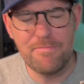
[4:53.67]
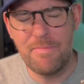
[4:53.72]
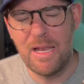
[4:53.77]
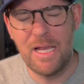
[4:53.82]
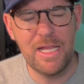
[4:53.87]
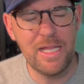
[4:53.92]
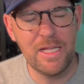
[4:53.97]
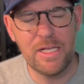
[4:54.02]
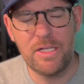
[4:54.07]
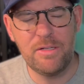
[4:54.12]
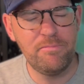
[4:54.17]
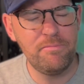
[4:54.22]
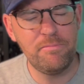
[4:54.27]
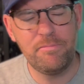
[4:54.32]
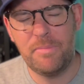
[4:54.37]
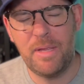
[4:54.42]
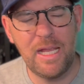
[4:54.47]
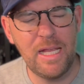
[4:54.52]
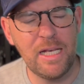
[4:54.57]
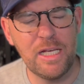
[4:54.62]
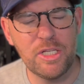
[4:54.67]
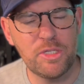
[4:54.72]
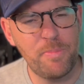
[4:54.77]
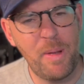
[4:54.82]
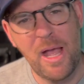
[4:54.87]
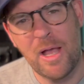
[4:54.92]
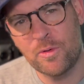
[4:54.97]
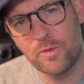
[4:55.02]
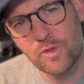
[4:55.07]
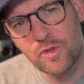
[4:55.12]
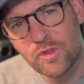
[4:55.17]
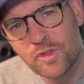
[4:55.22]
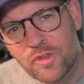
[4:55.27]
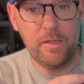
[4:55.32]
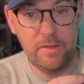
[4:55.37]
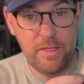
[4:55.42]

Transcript: million English pounds.